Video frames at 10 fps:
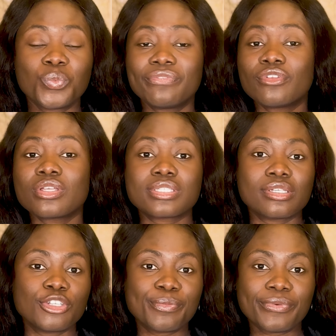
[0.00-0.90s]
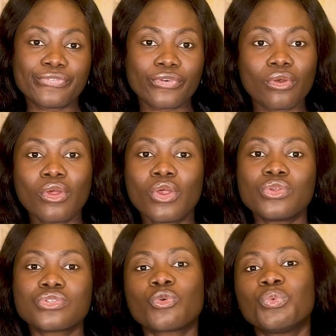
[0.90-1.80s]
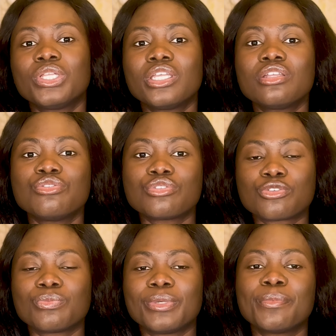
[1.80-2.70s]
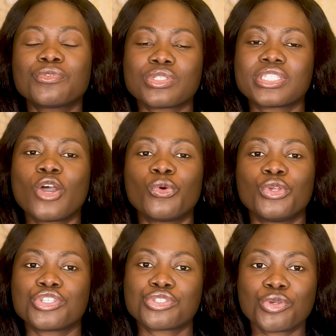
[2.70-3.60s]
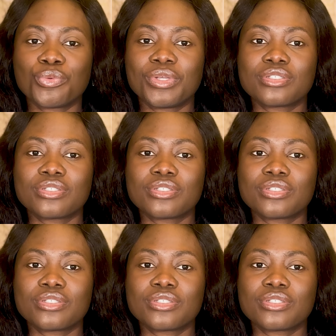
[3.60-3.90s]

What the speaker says: We've not seen you before, so we need you to be able to tell your story.